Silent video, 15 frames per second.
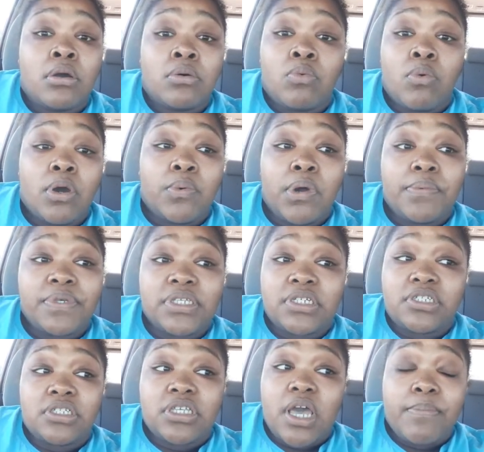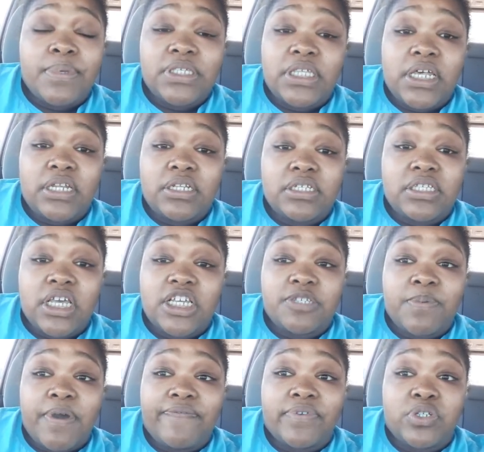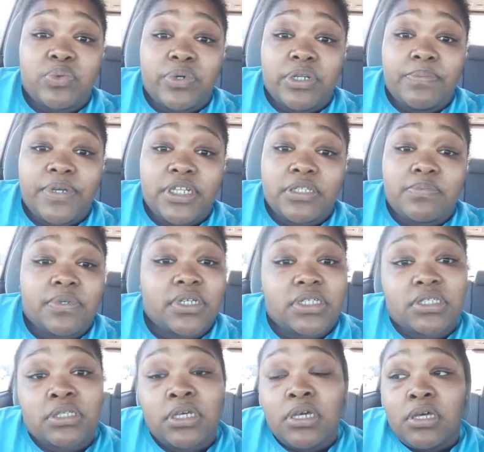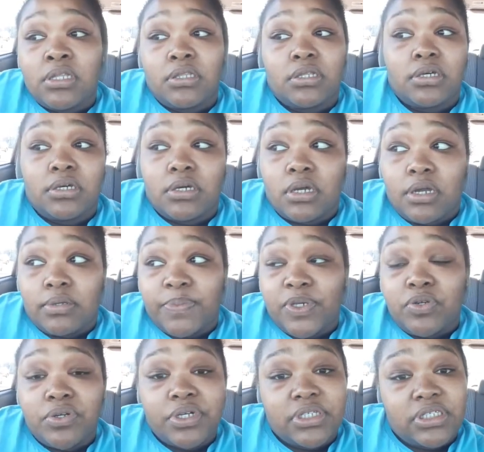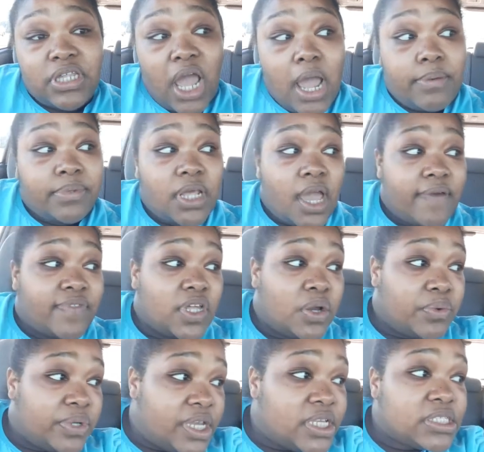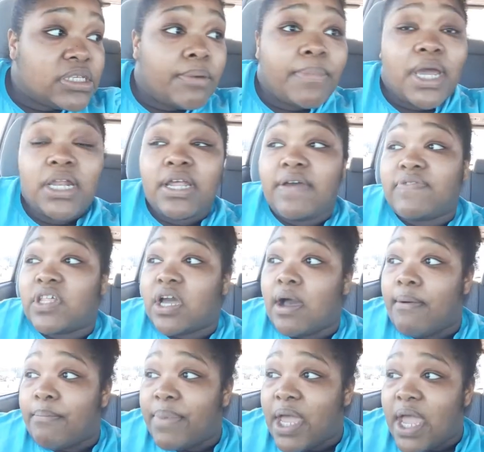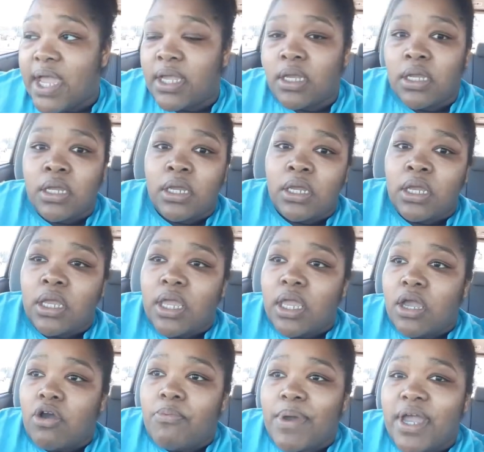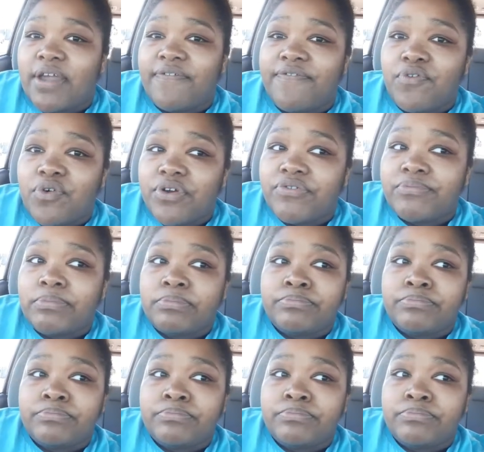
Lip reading: One woman said, I've been standing in the same spot for 20 minutes because the computer will stop. They have to go get somebody. They have to come back and go back and forth.